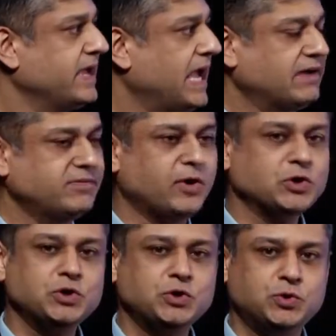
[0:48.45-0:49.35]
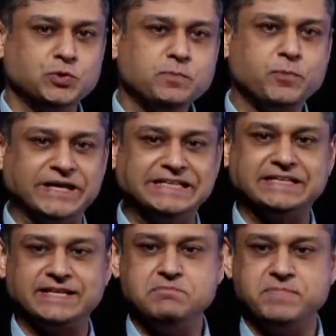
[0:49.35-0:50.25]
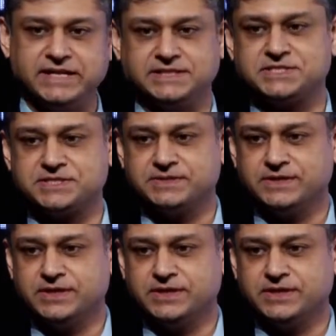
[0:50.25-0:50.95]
have about 2.3 minutes